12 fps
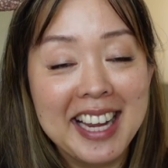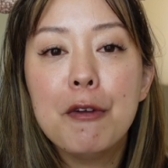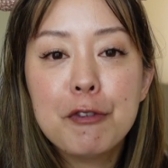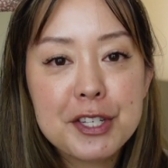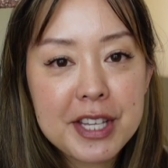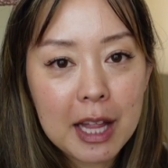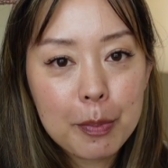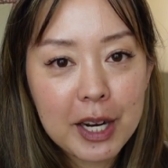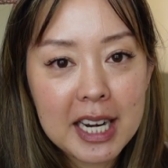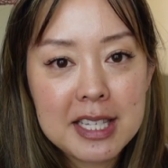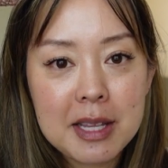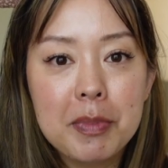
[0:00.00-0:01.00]
If you're
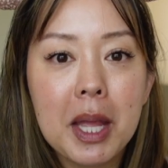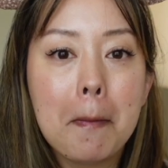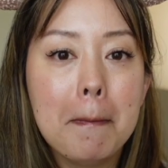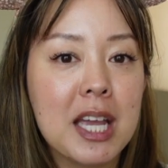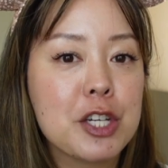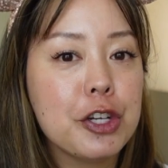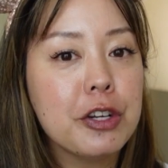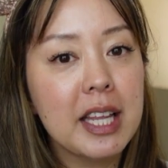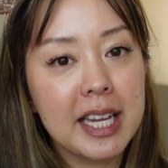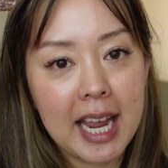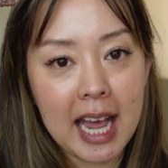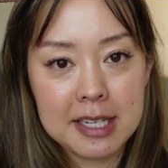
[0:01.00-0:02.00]
celebrating something, make sure you
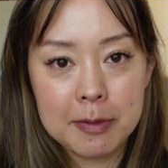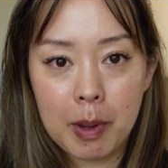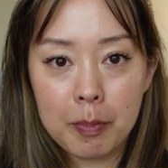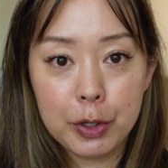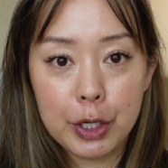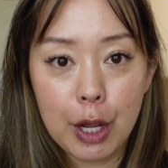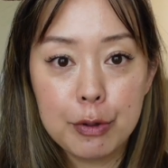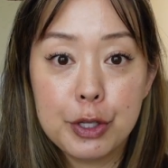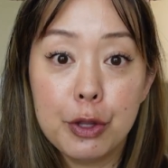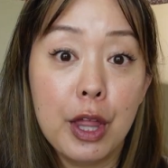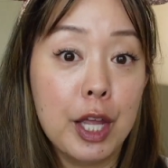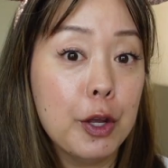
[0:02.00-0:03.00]
let a cast member know
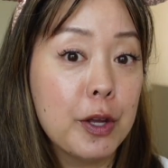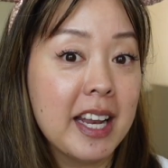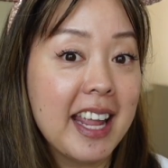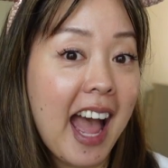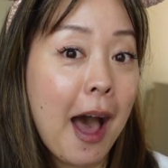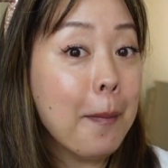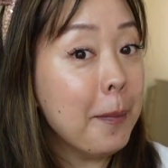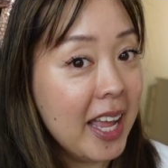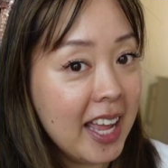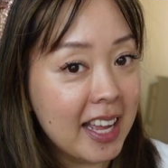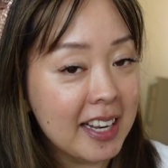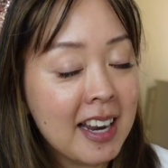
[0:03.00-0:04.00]
so that you can get a
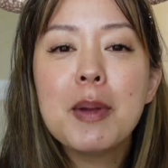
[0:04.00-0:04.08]
pin.